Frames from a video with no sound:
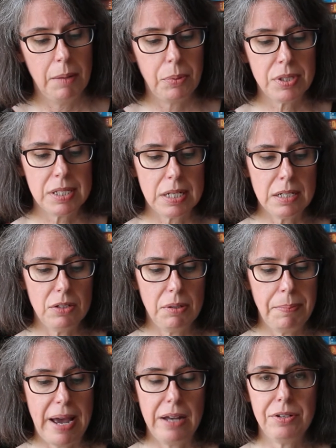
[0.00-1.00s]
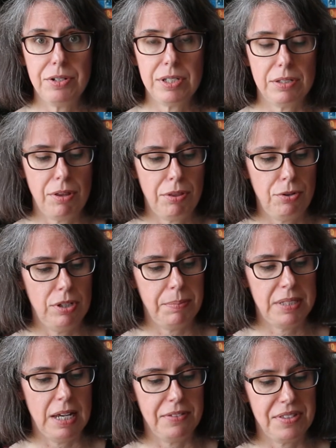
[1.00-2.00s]
Both Stuttle and Patterson threw
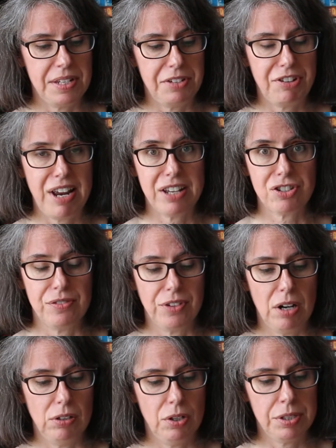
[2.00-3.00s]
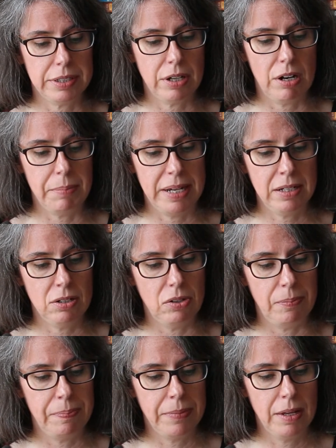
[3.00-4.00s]
themselves in the direction of Carlotta
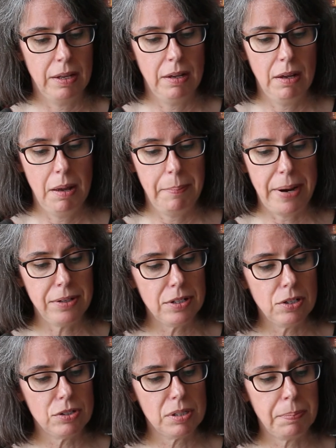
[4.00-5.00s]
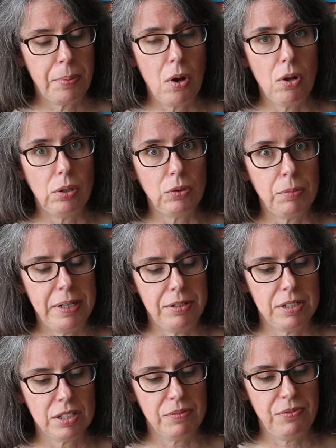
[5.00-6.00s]
Carmichael. Bernard looked at Paul, who
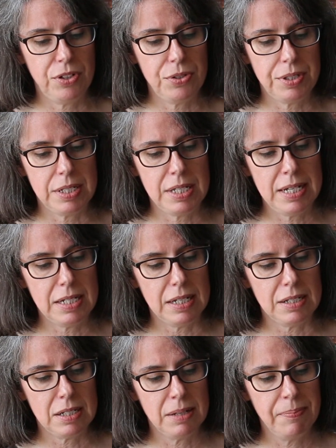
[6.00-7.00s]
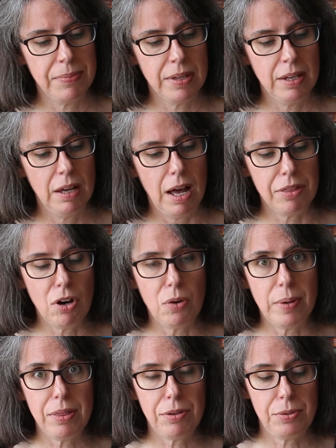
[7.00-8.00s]
appeared as confused as he did. A
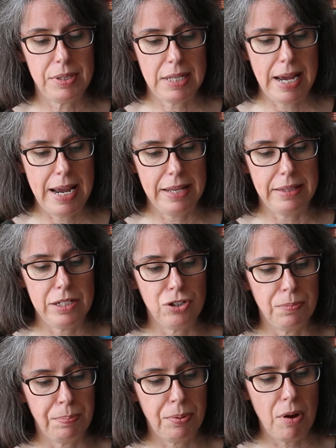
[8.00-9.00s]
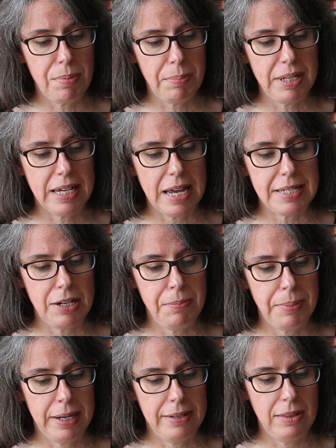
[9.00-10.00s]
thought went through his head that he should probably get
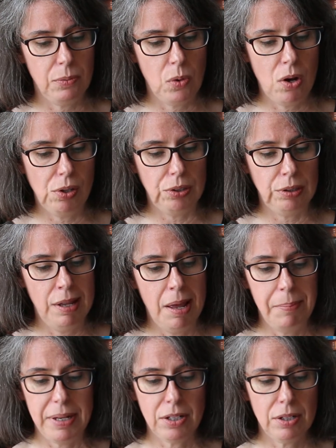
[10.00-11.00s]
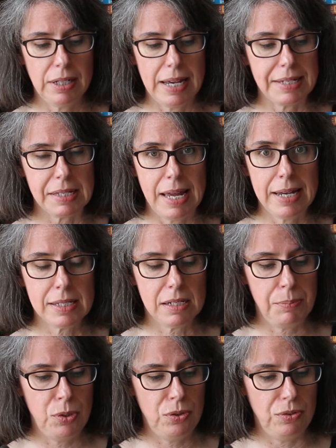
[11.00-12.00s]
down behind the wall, but he couldn't get his legs
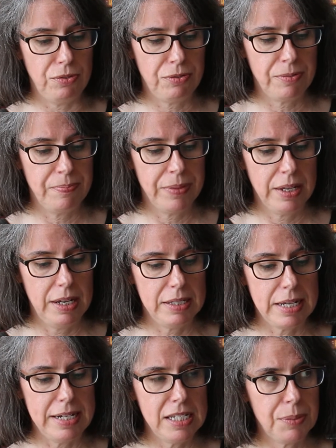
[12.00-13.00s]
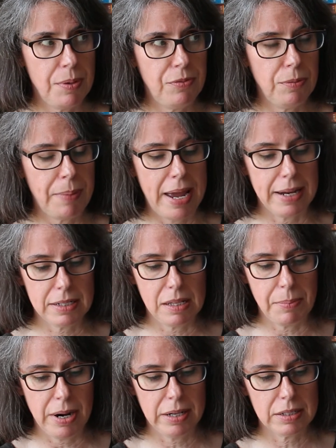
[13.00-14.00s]
to move. His eyes swiveled back to
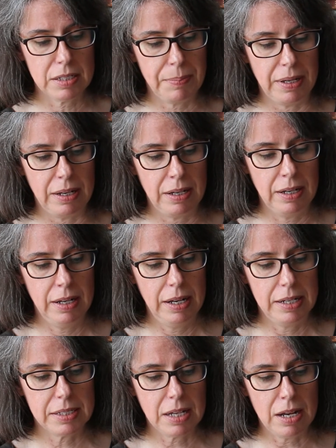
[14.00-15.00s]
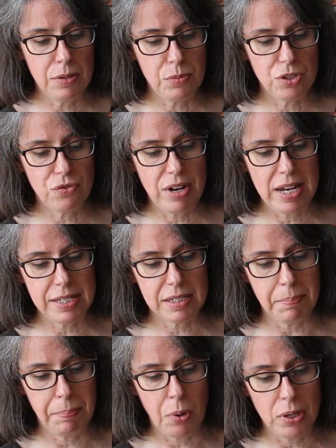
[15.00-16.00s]
the marksman. His gun was raised
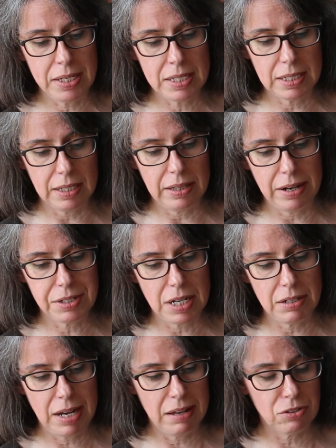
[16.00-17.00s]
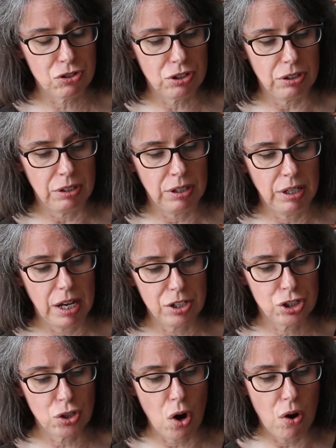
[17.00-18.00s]
and pointing in their direction. A
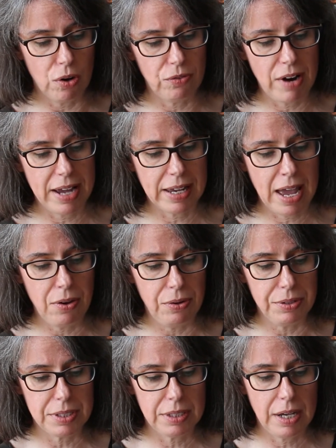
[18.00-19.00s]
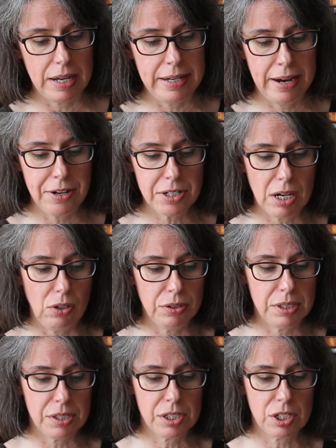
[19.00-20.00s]
shot rang out, and he heard
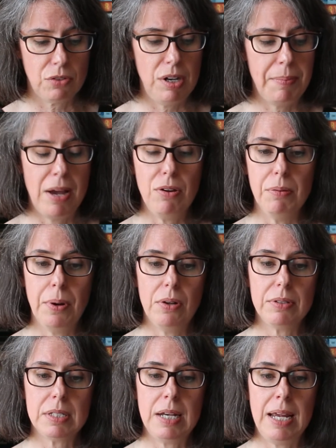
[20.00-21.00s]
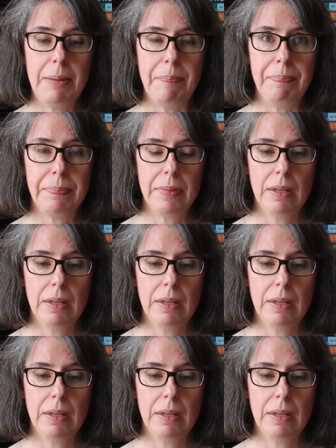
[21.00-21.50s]
Carlotta scream out Paul's name.